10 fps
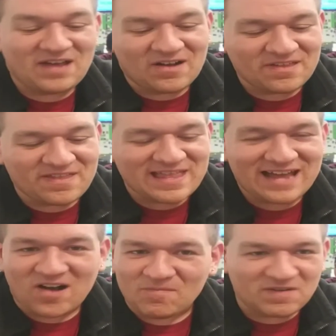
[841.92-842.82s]
Other than
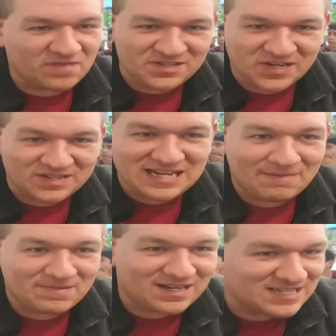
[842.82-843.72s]
that, all my friends here at
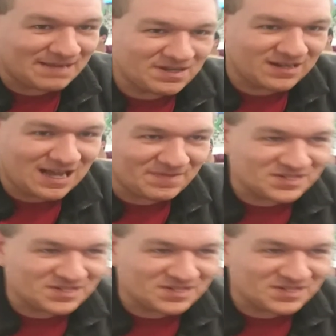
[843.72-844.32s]
Top Cut Comics